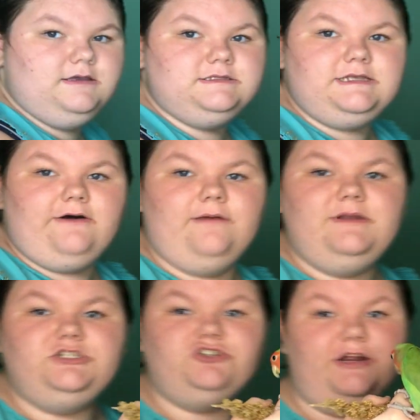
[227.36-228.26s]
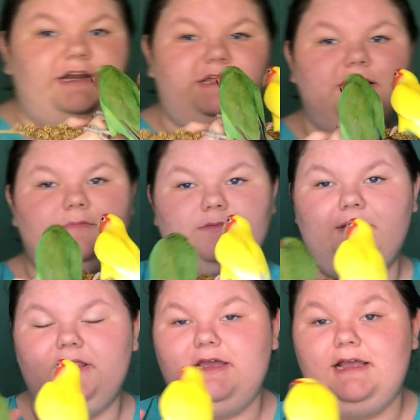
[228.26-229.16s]
So I've been training them with
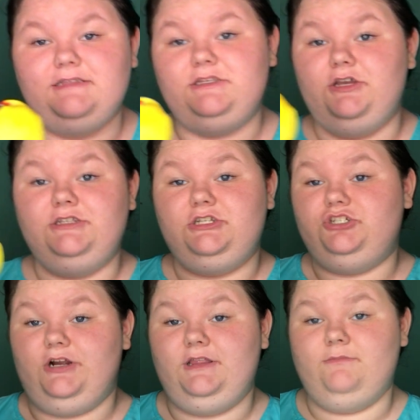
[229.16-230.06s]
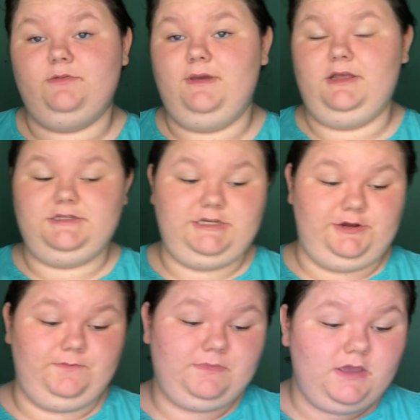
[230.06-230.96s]
millet. It's good to train them with millet
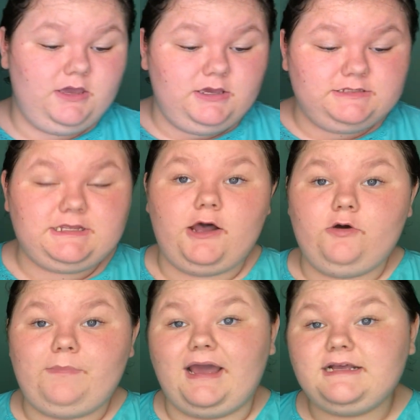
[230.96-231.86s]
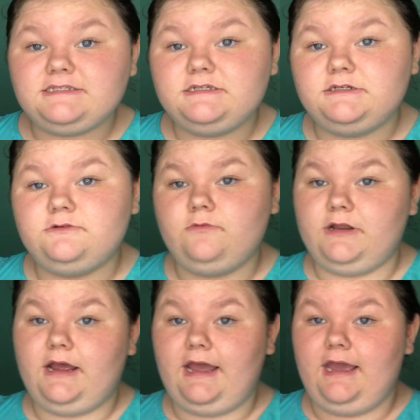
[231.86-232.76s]
too. So back to what
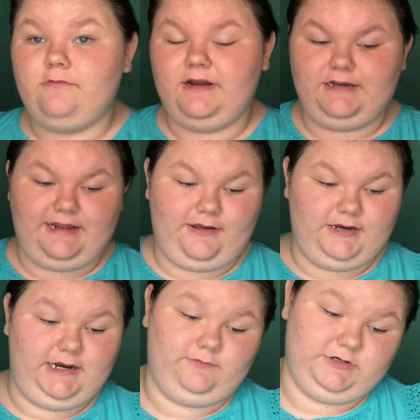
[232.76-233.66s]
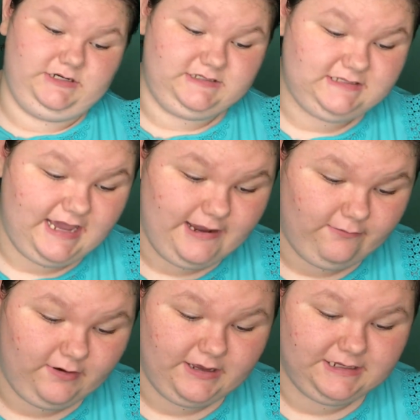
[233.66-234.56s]
I had written down and I wanted to say
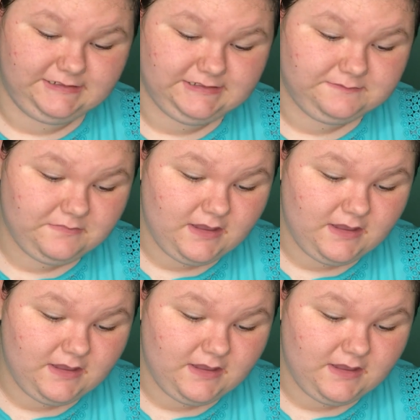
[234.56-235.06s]
was